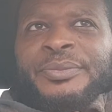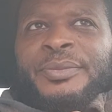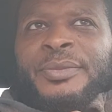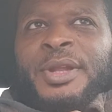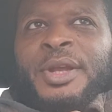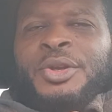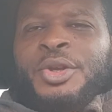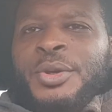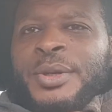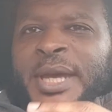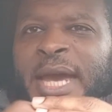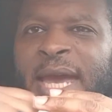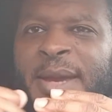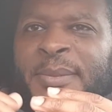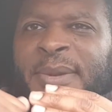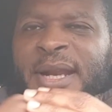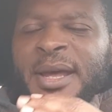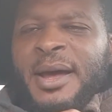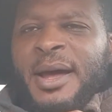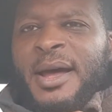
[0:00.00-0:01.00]
You came
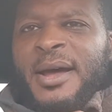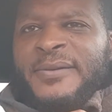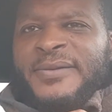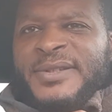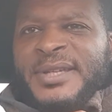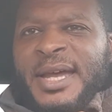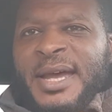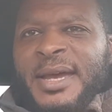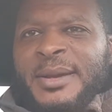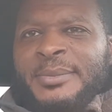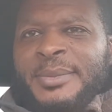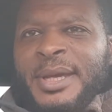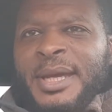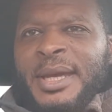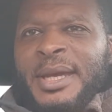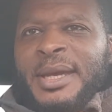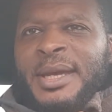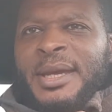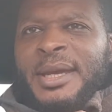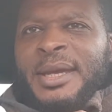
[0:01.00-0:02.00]
in at half time
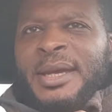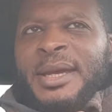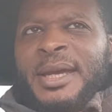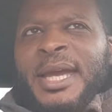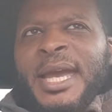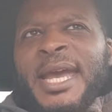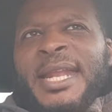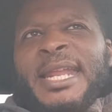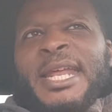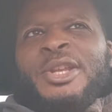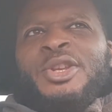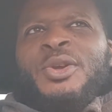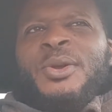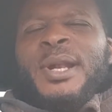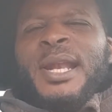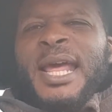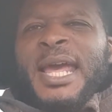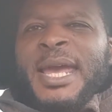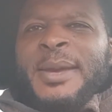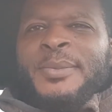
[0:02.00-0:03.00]
and then you
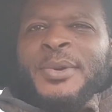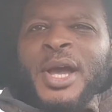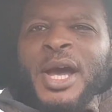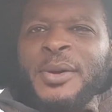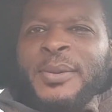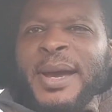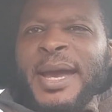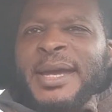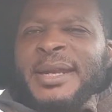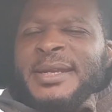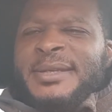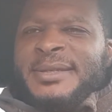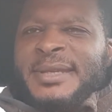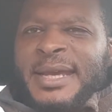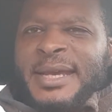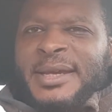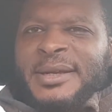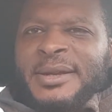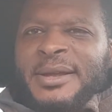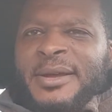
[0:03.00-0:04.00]
let him go out in the
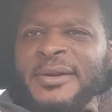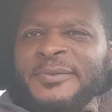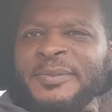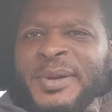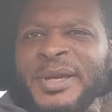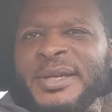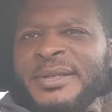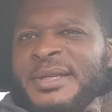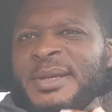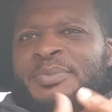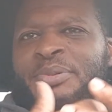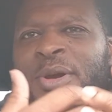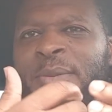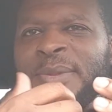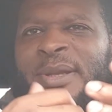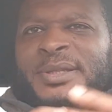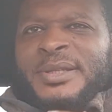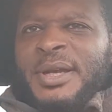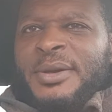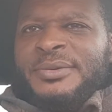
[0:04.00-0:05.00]
second half because he probably
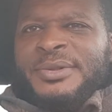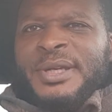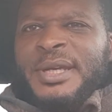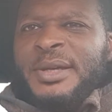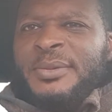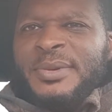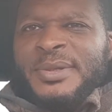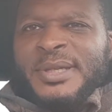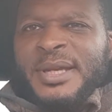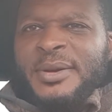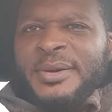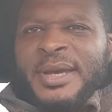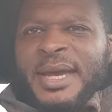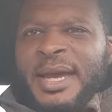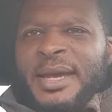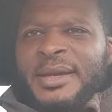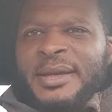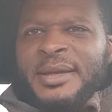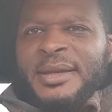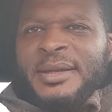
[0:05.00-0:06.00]
told you he was
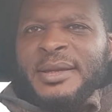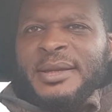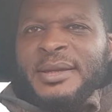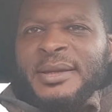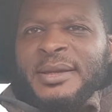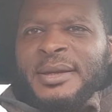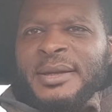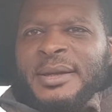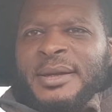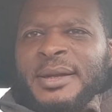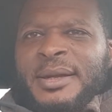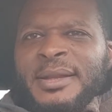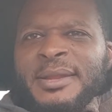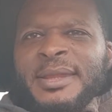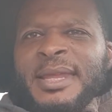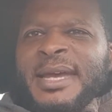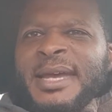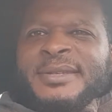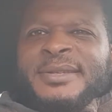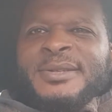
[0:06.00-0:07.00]
okay.
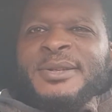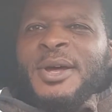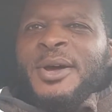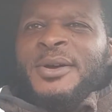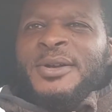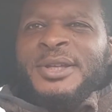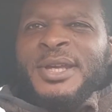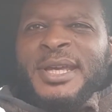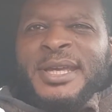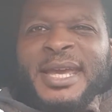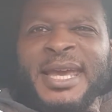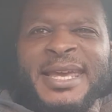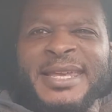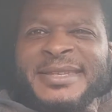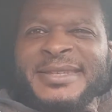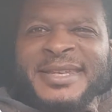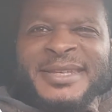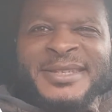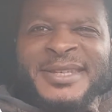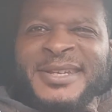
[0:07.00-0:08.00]
That's not his
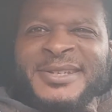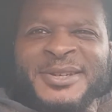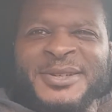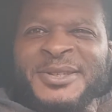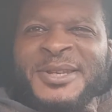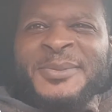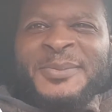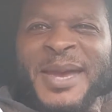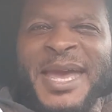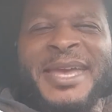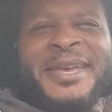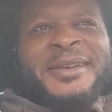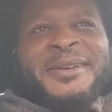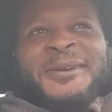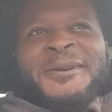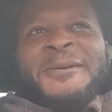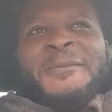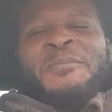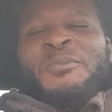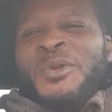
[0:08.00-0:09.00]
decision to make.
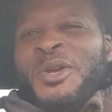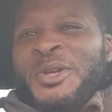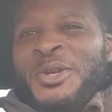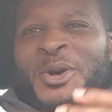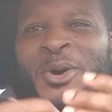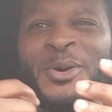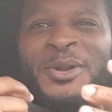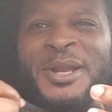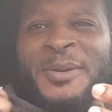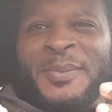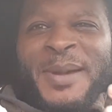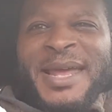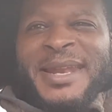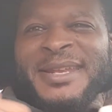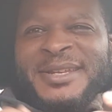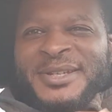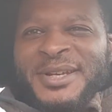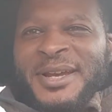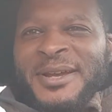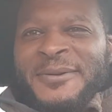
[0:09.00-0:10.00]
You're the
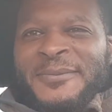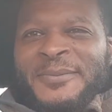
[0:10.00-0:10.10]
manager.